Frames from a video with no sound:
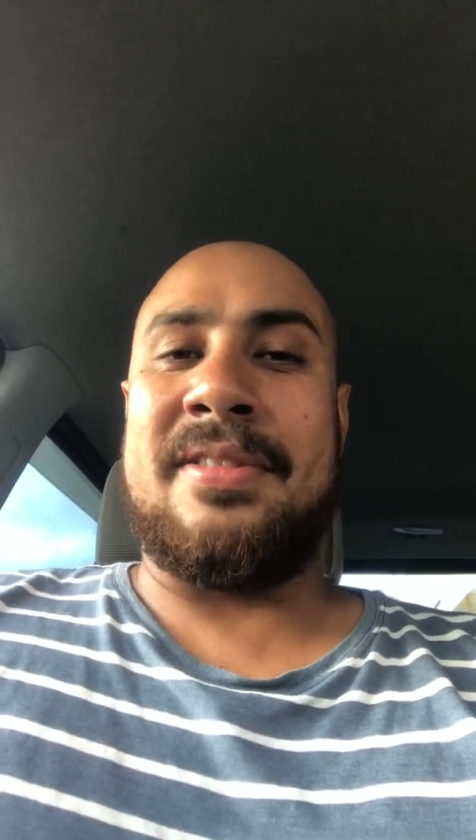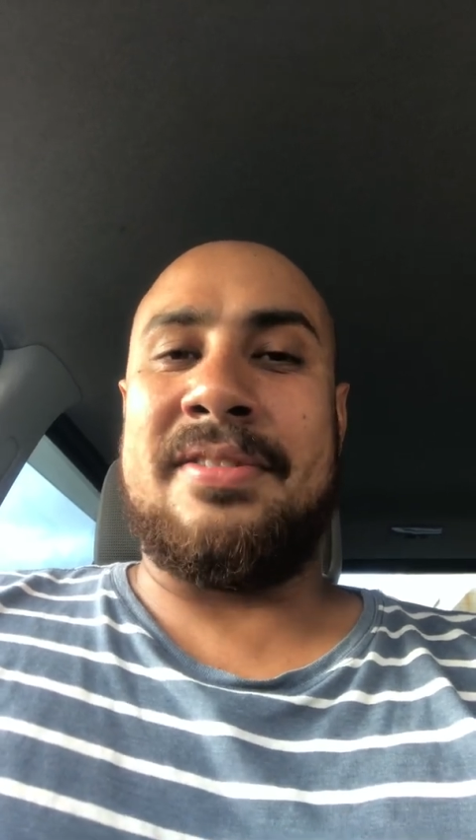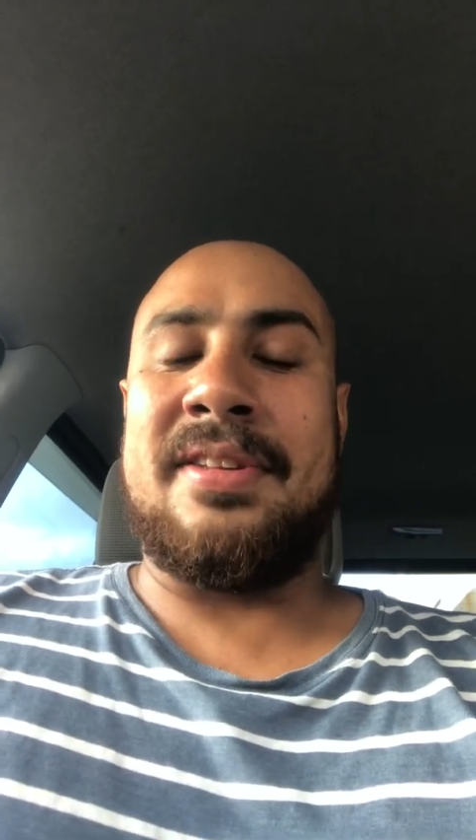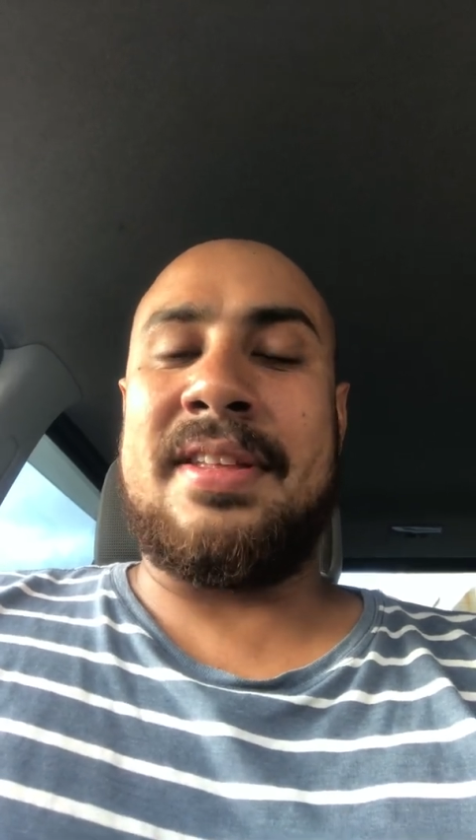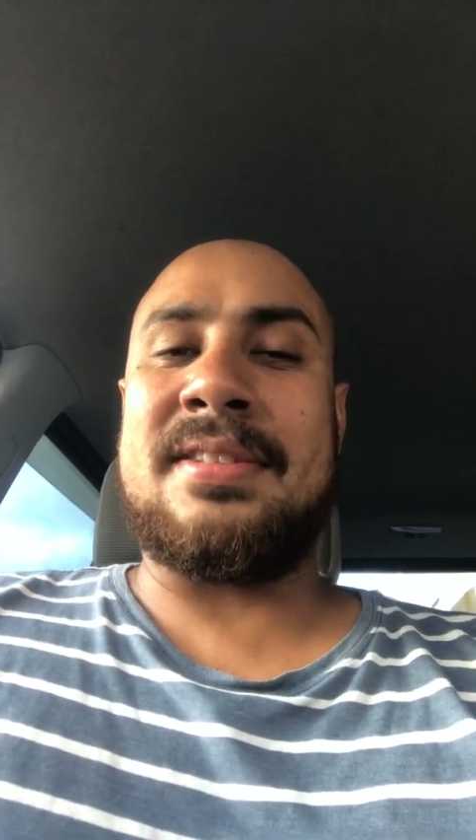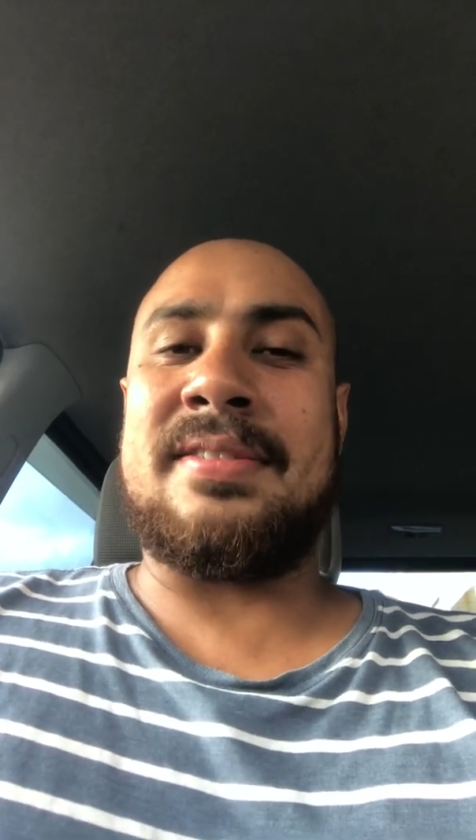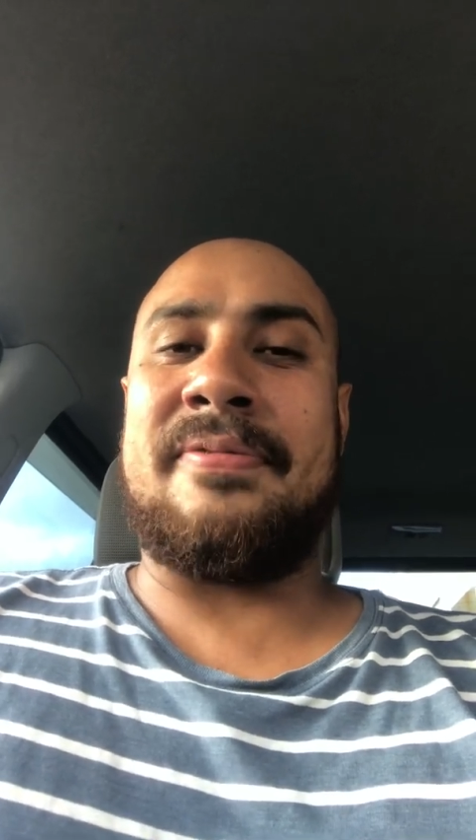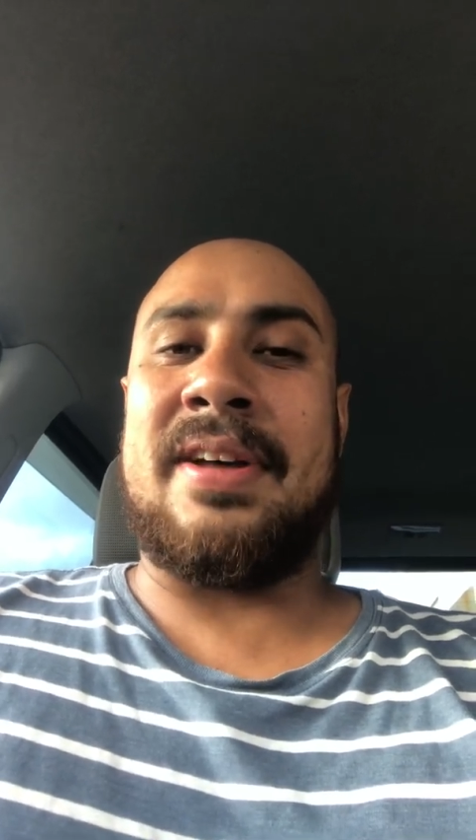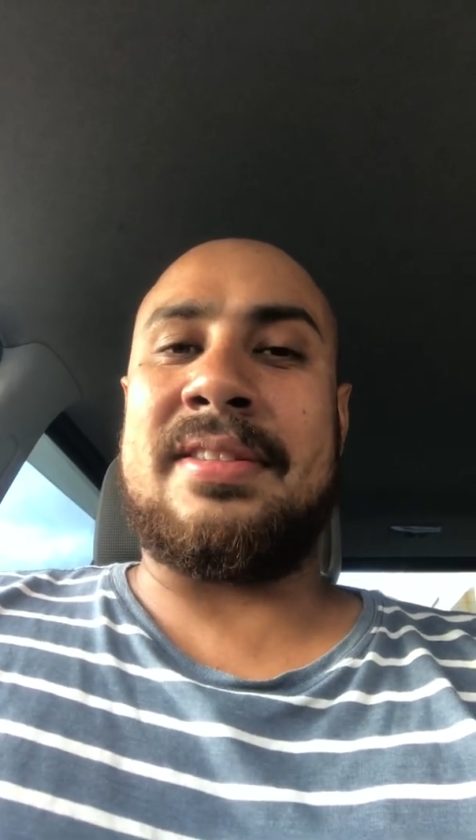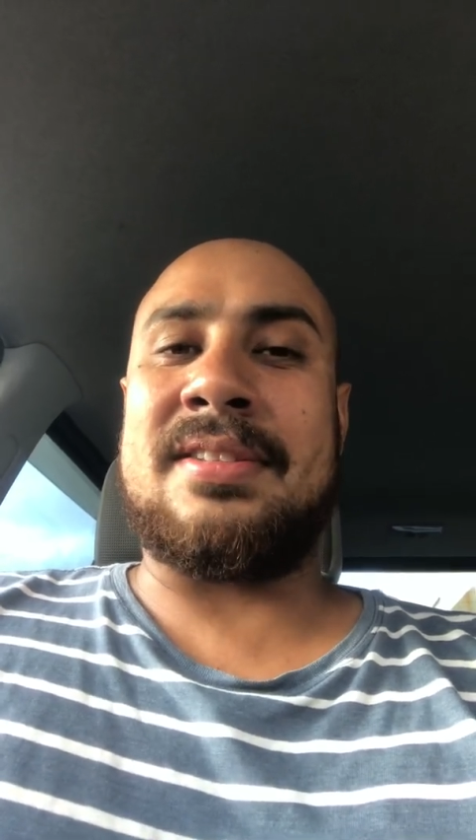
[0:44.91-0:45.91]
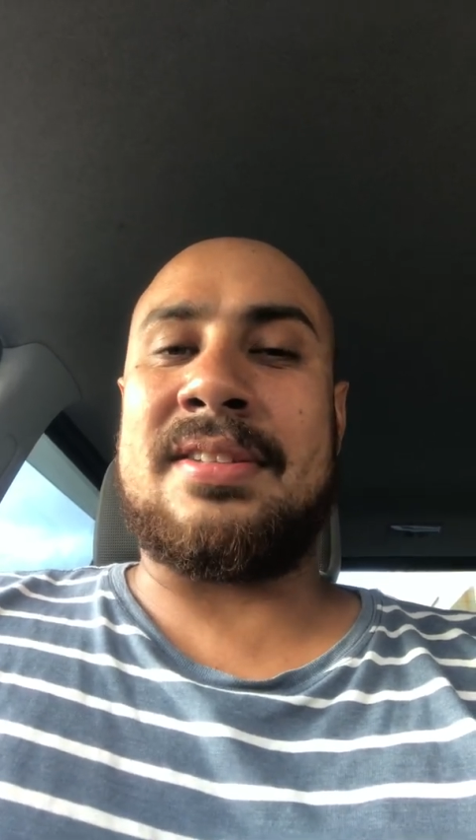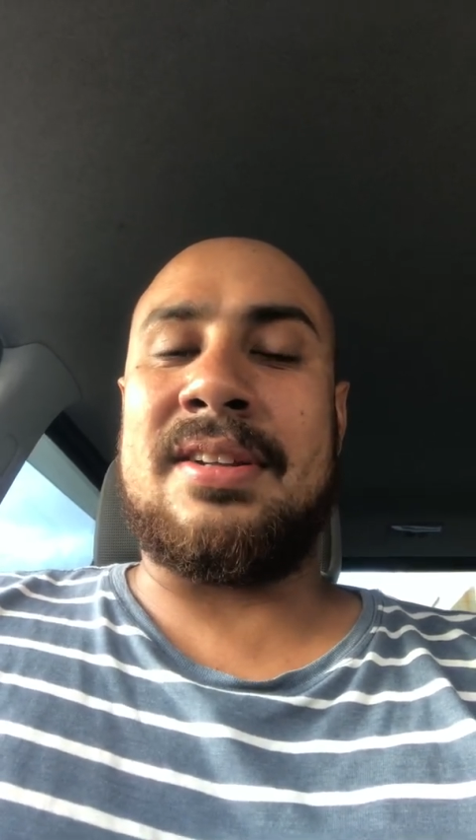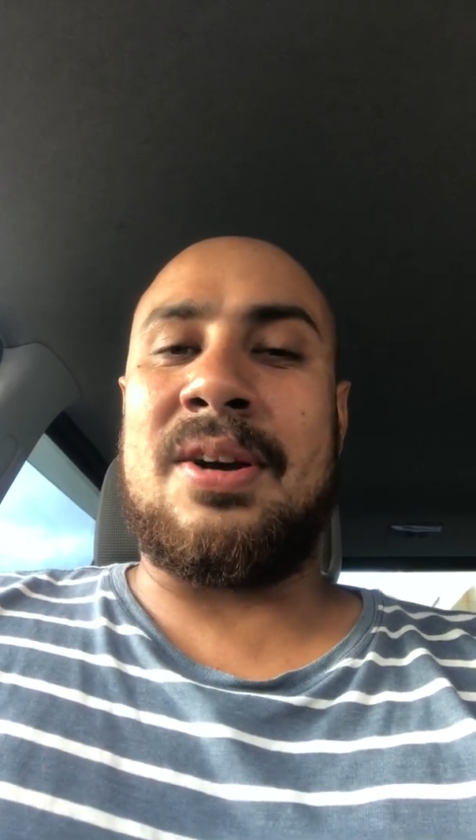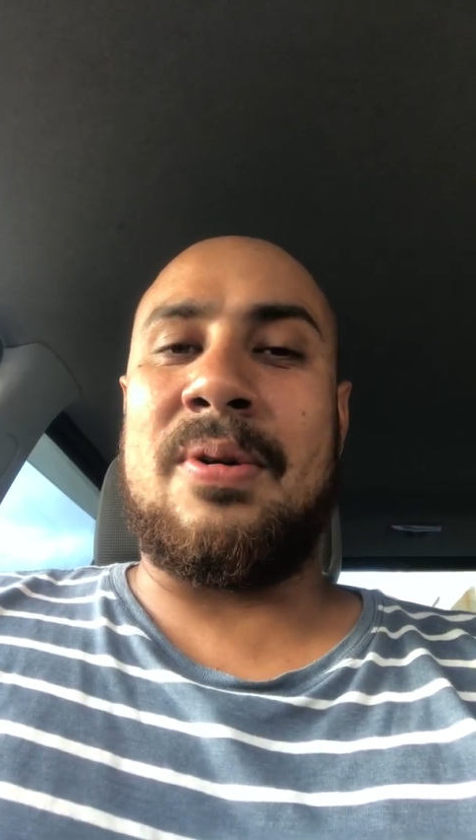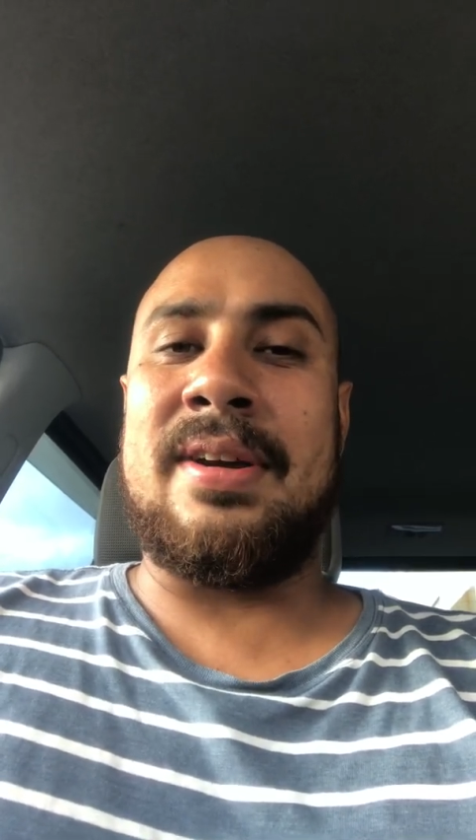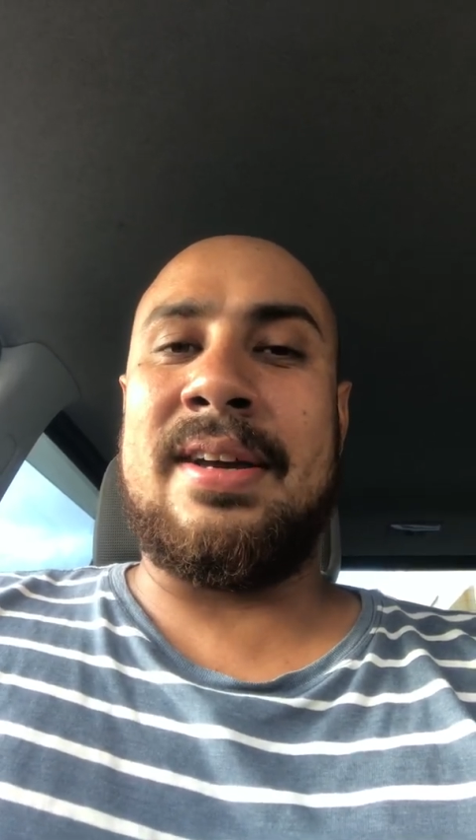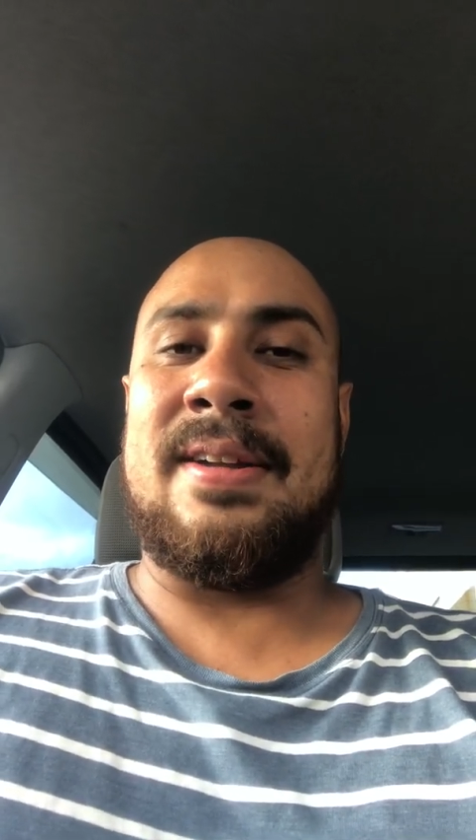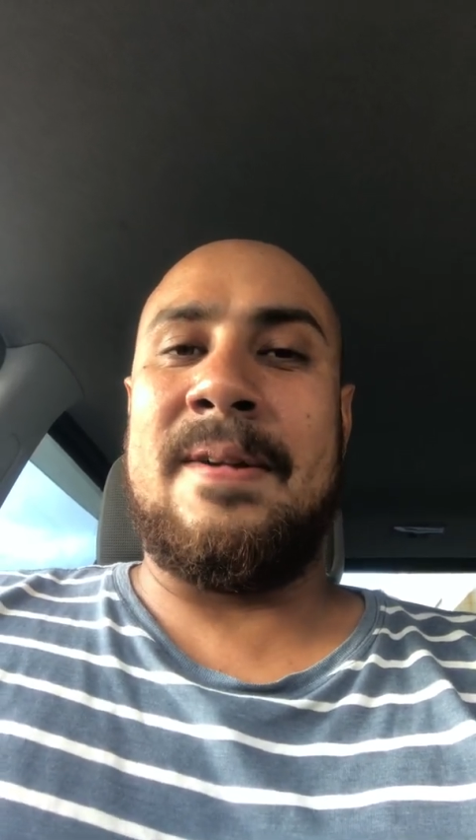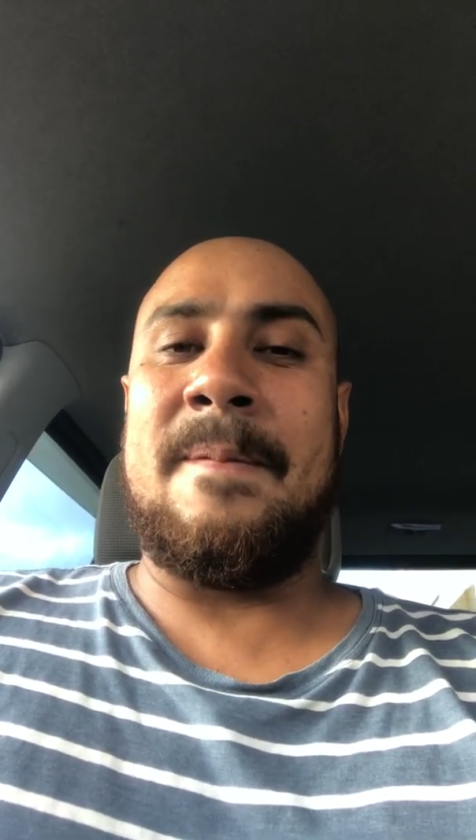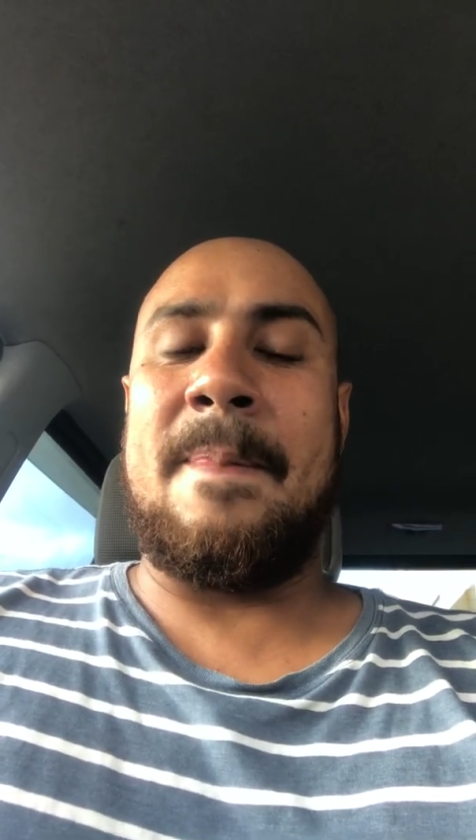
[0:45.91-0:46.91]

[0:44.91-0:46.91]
You know, that's the fight that's going to go ahead.